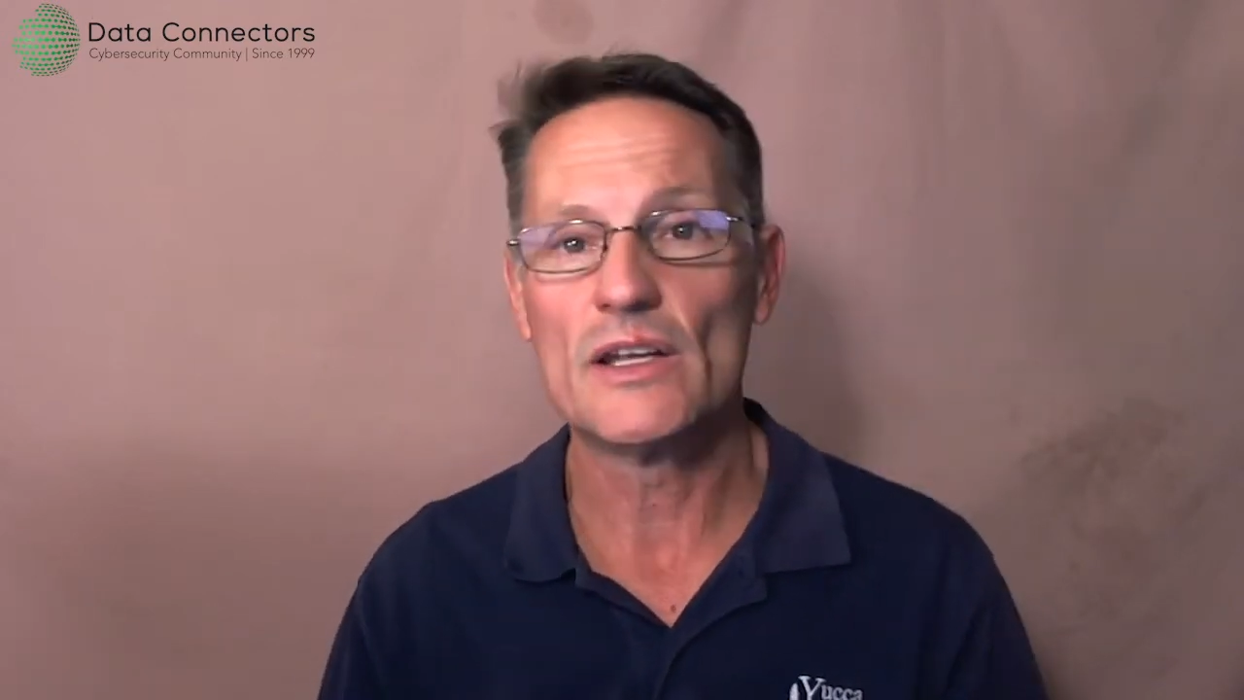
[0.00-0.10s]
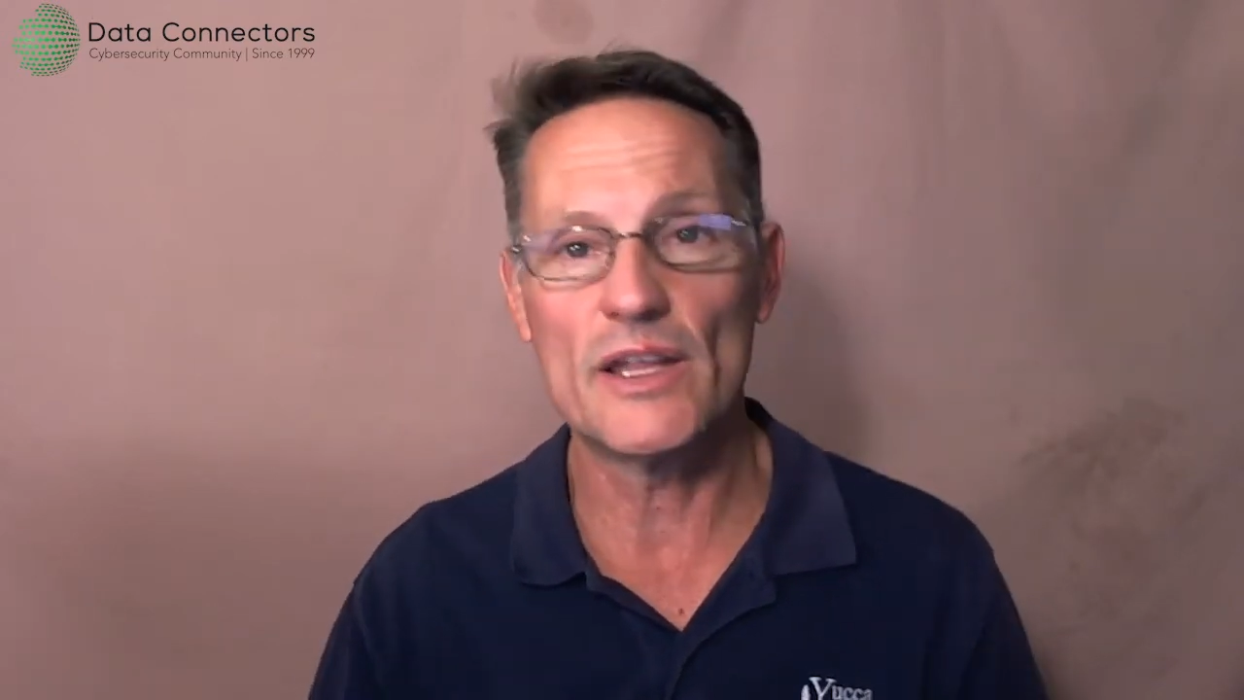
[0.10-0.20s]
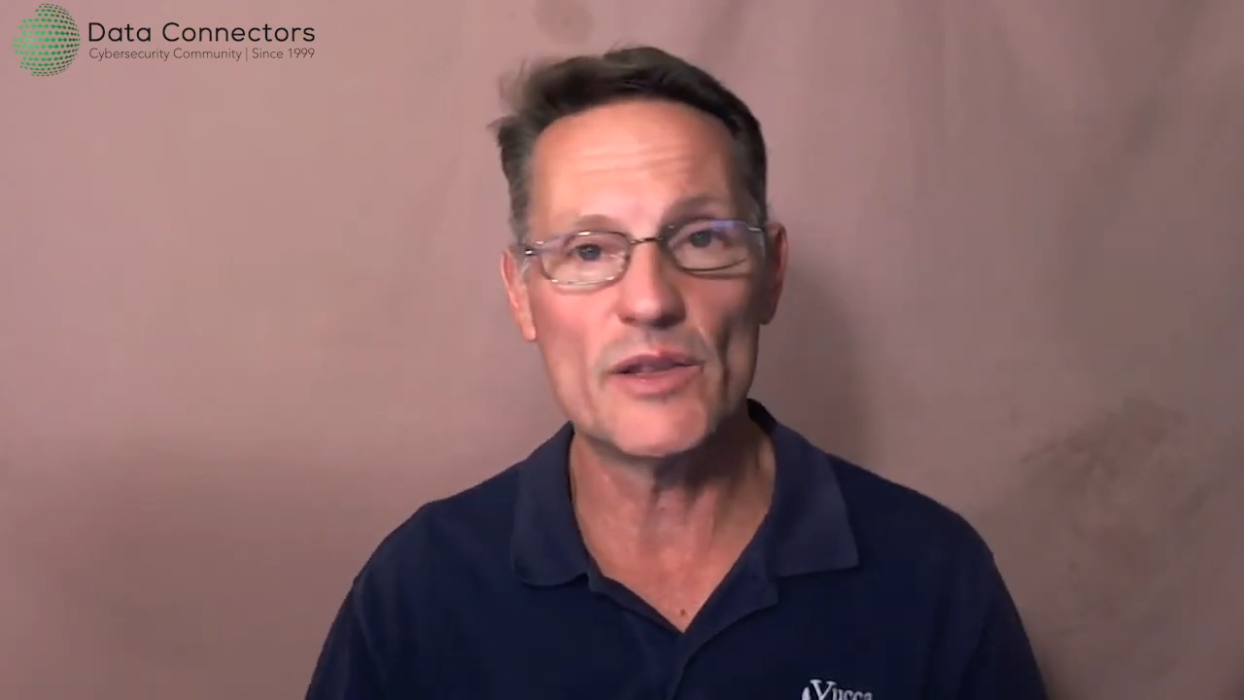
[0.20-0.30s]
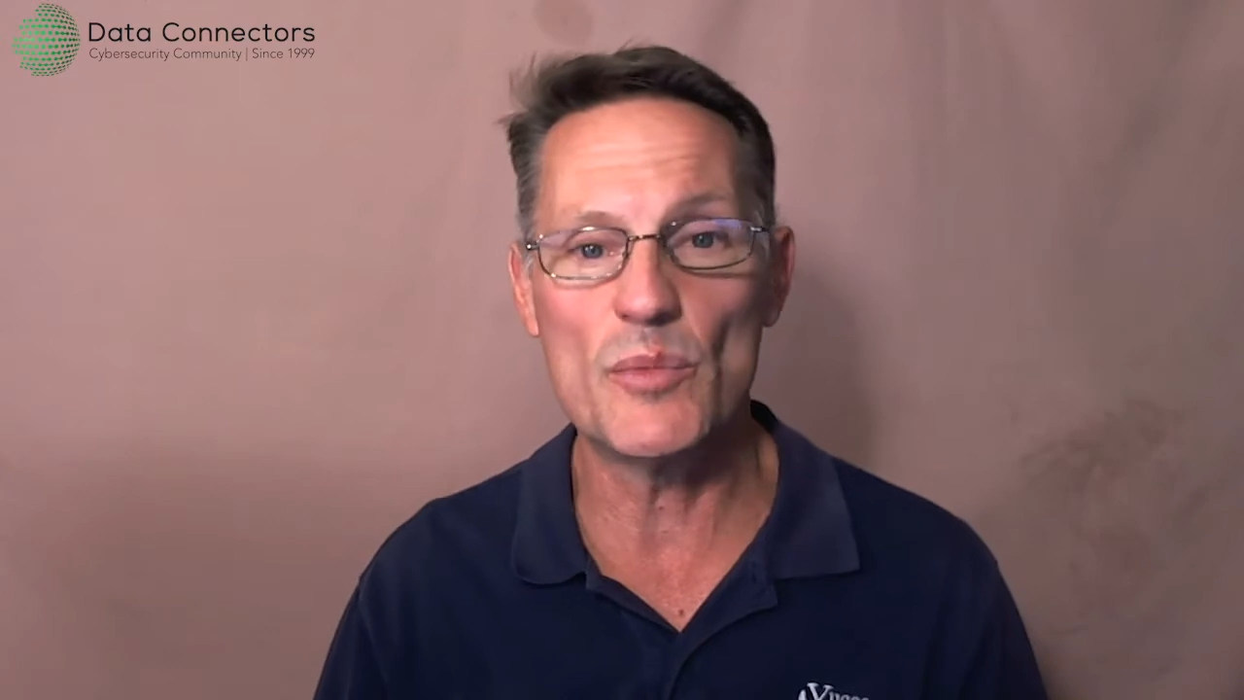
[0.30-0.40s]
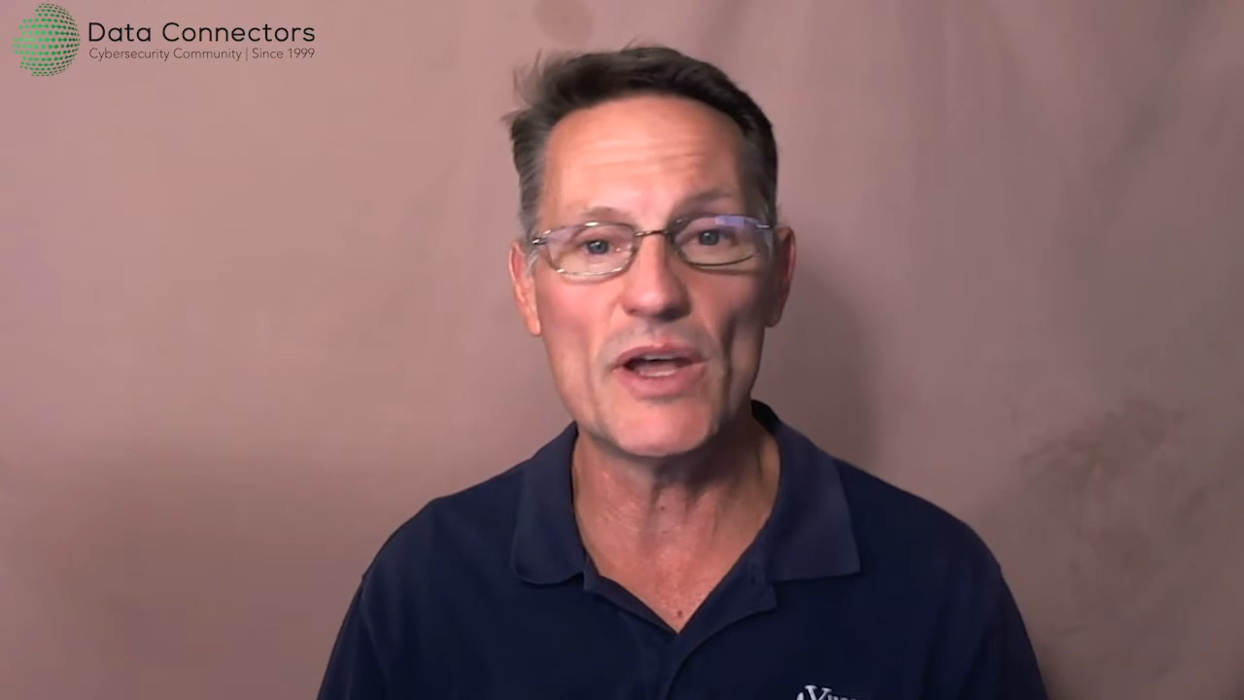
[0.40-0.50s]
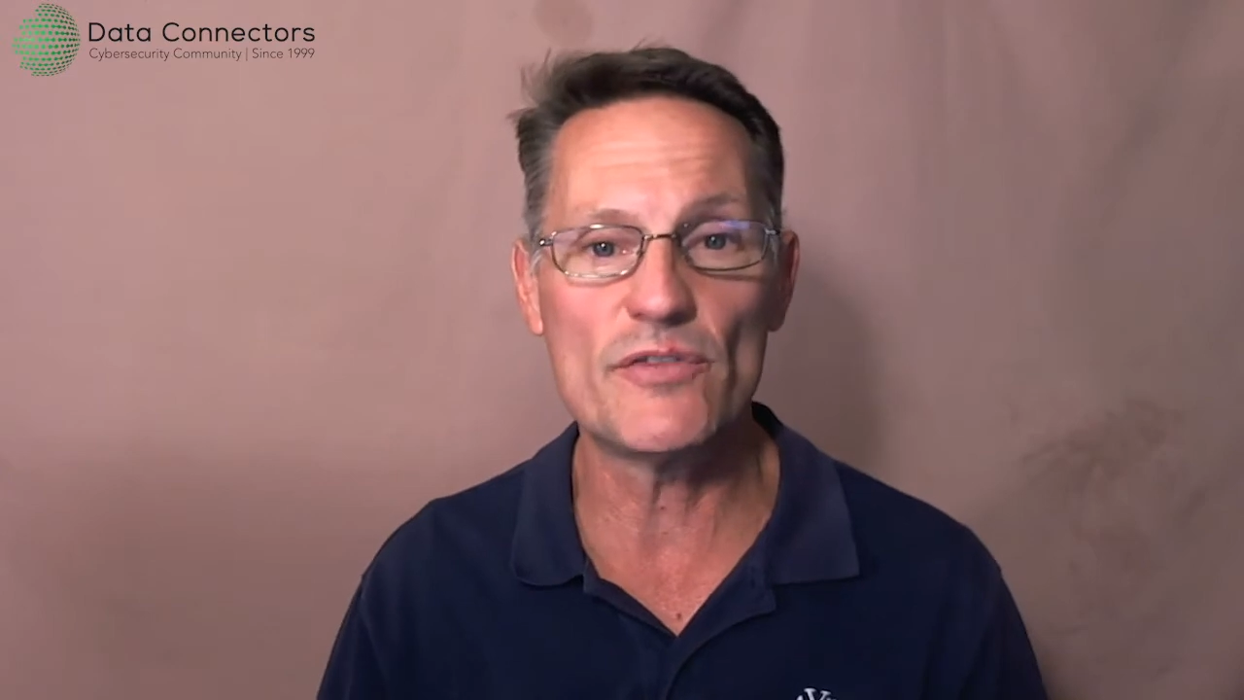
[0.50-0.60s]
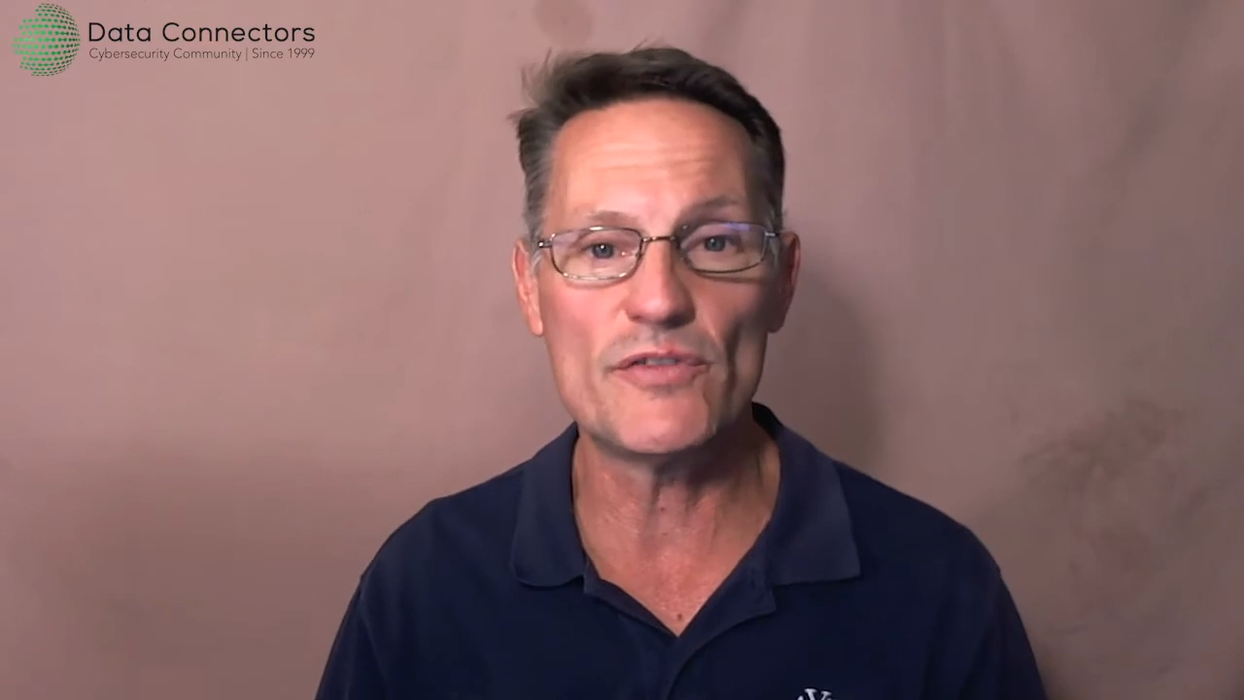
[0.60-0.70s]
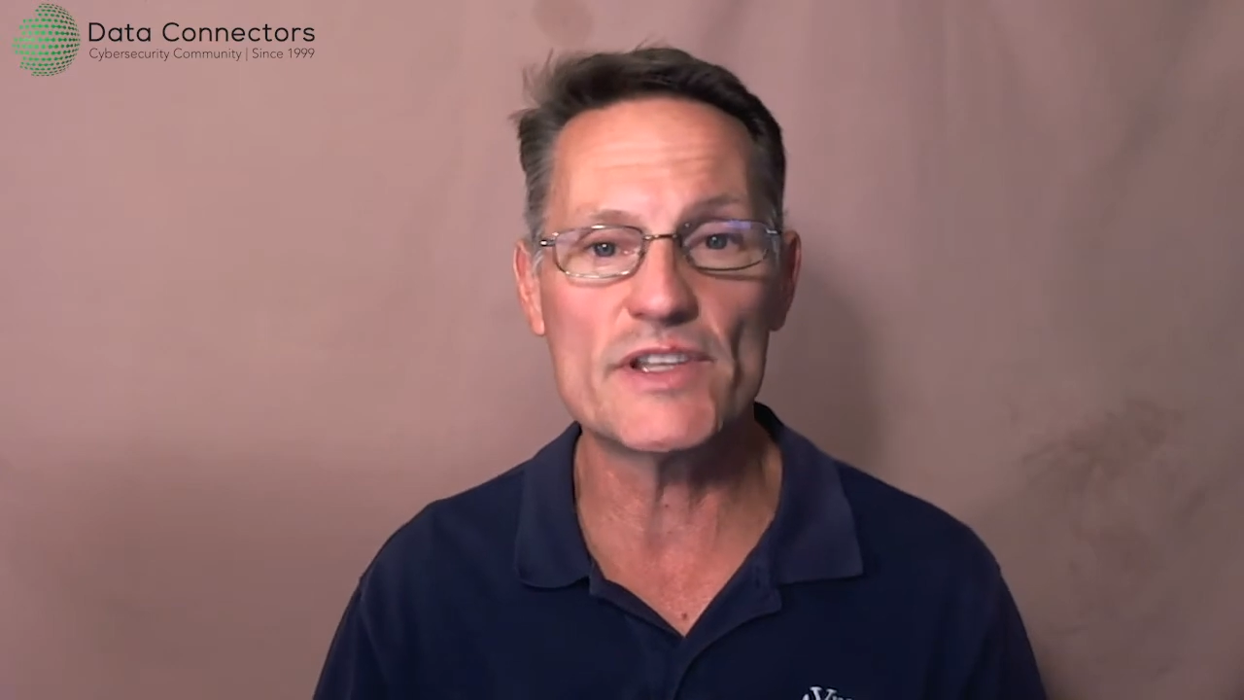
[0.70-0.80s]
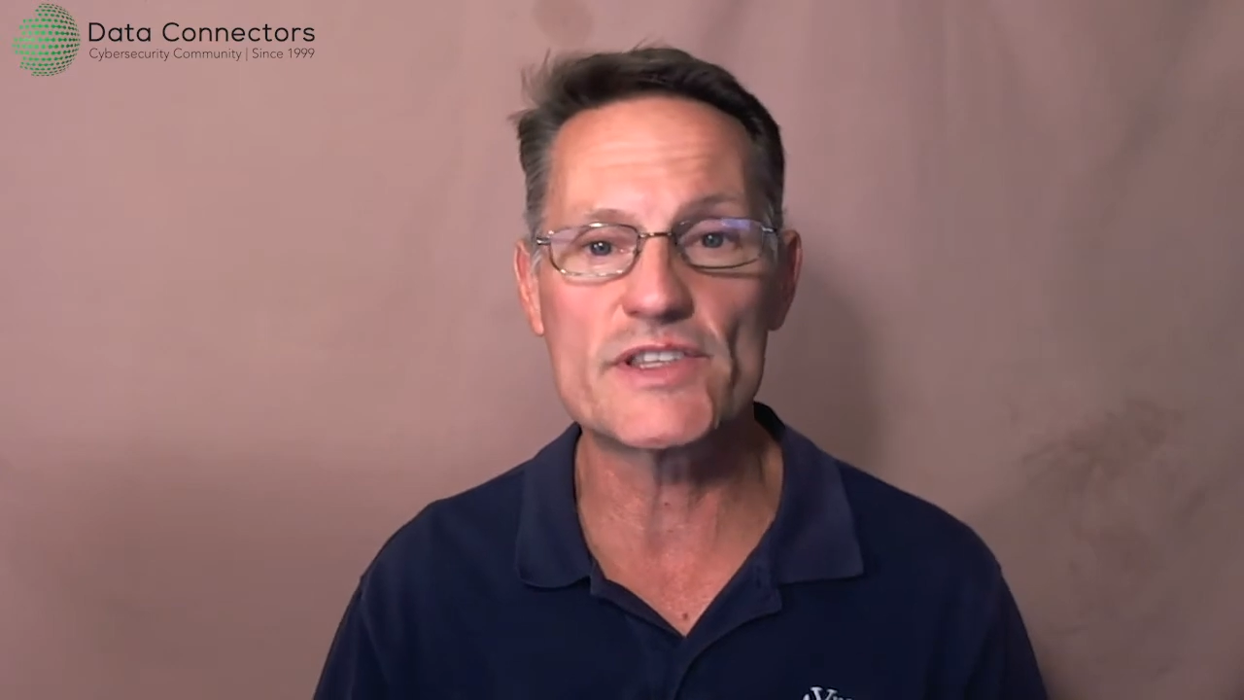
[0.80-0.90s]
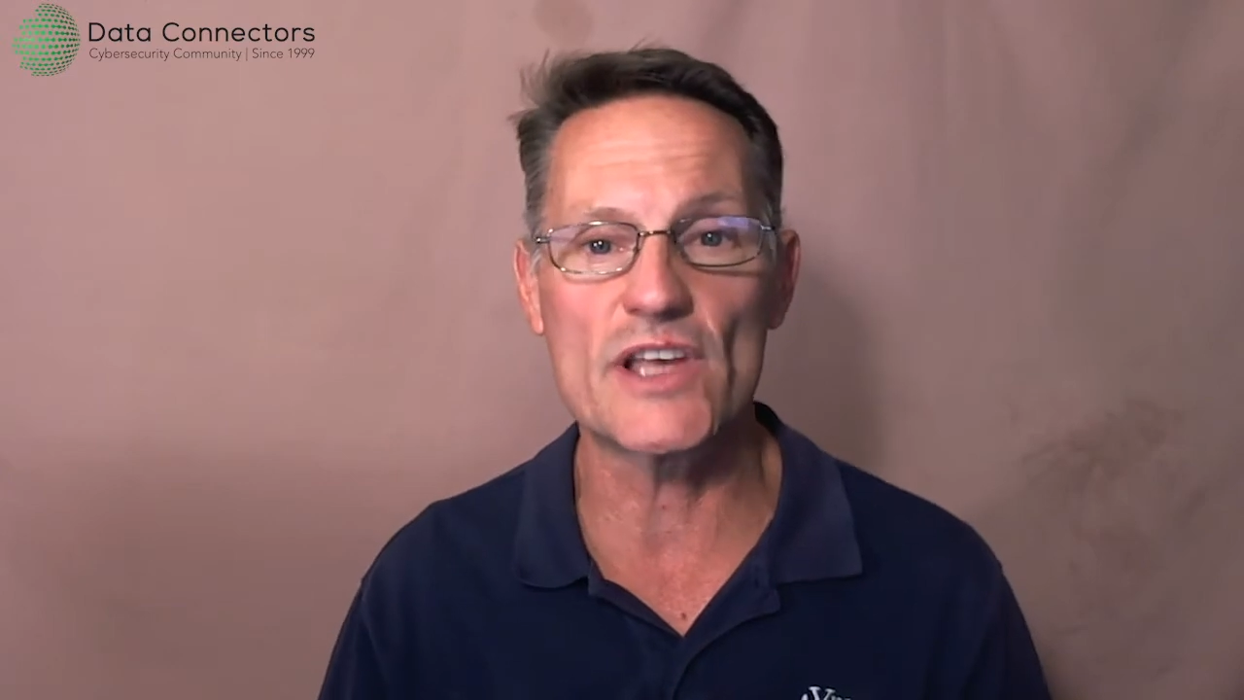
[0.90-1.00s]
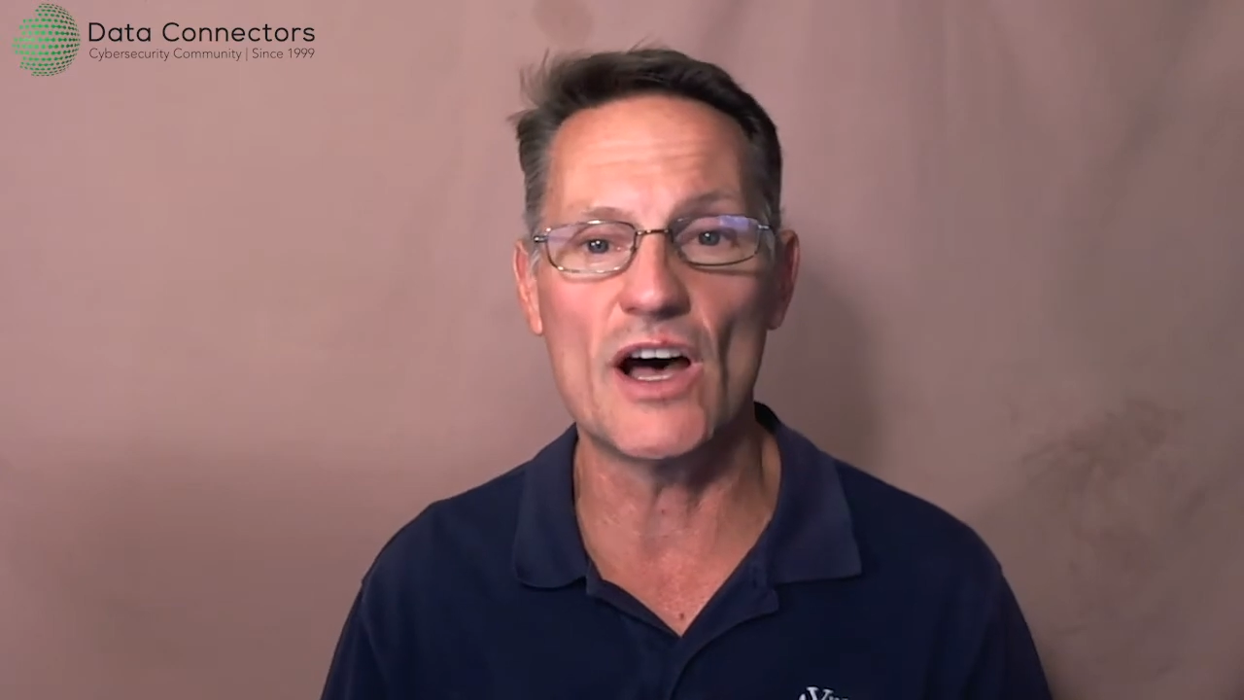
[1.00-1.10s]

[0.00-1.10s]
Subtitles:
and the benefits